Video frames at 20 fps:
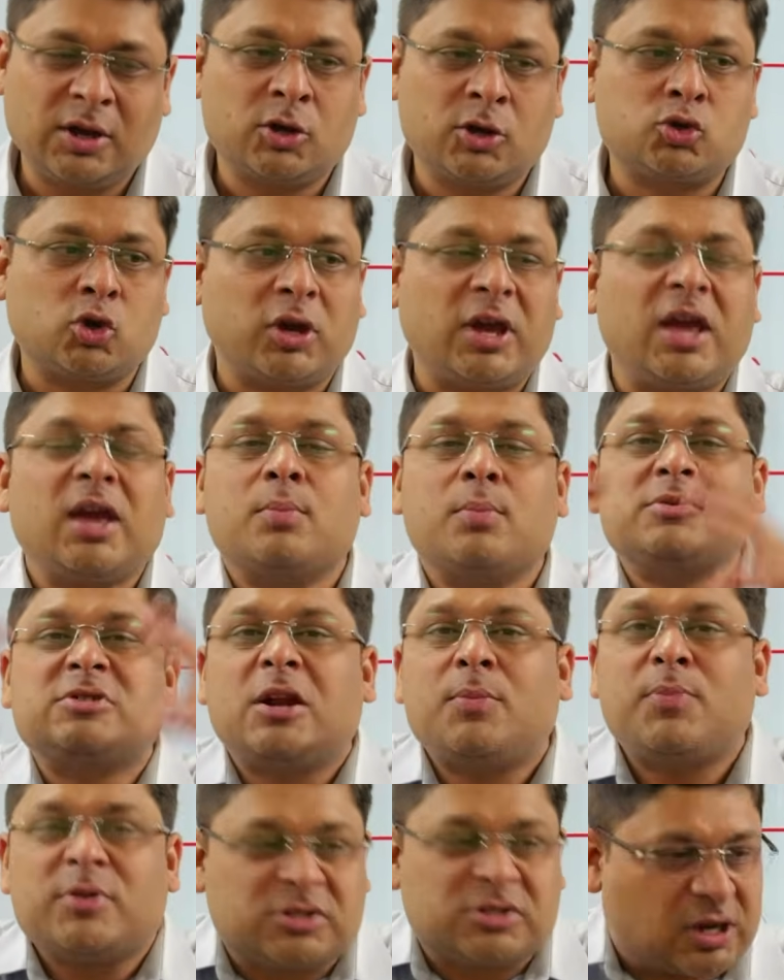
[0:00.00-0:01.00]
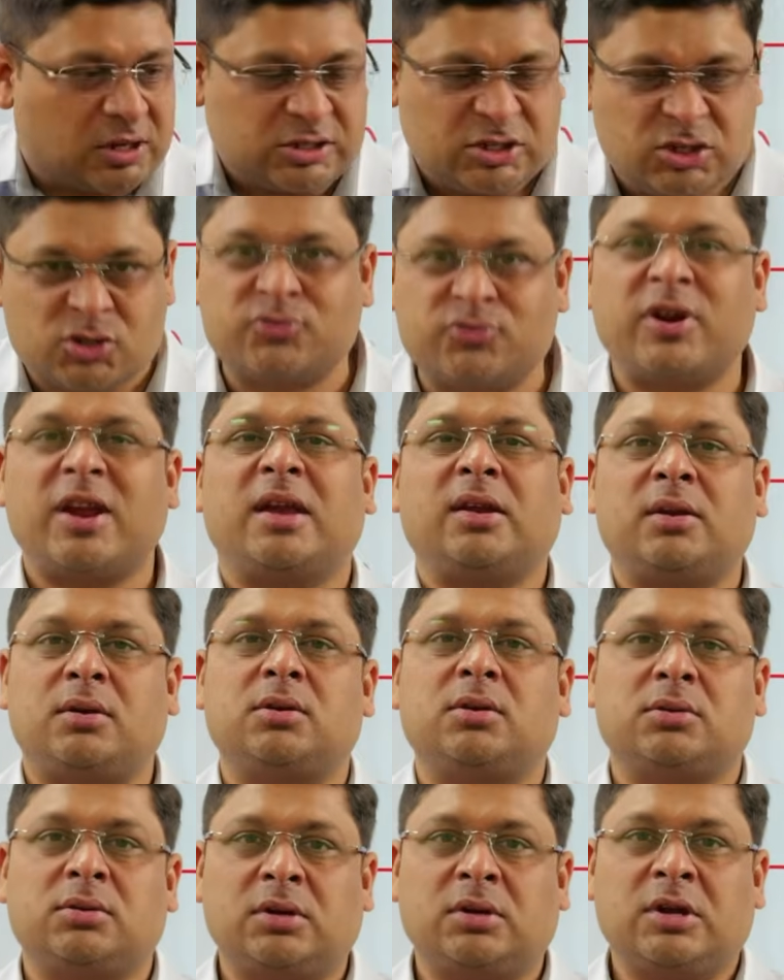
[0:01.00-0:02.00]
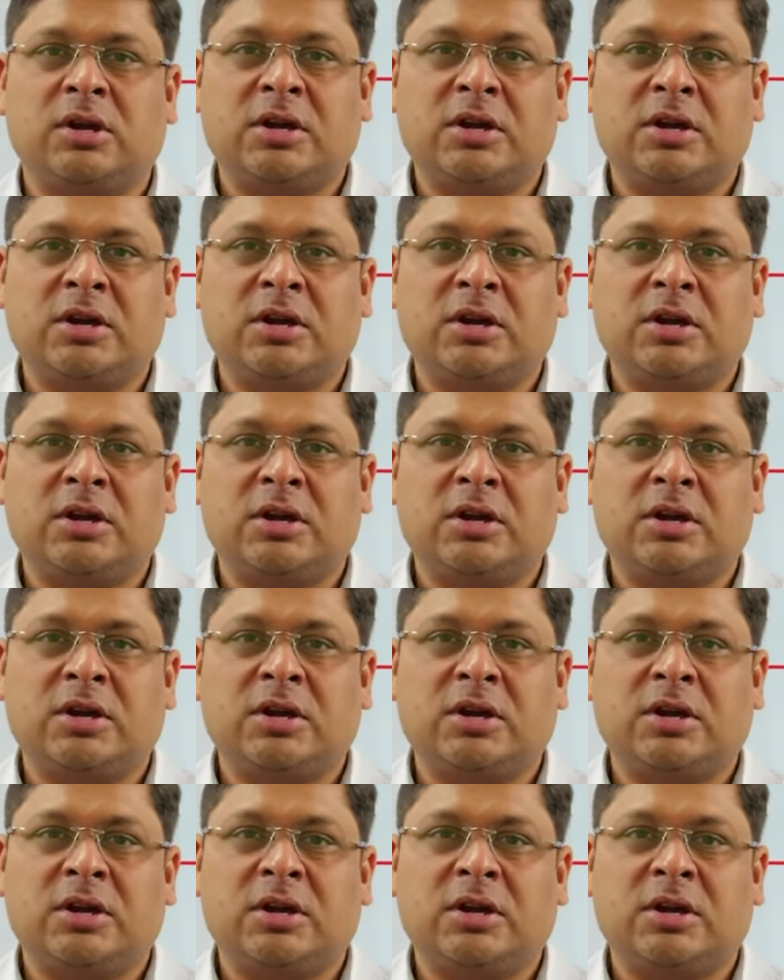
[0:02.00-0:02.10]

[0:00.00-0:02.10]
So he himself is constrained.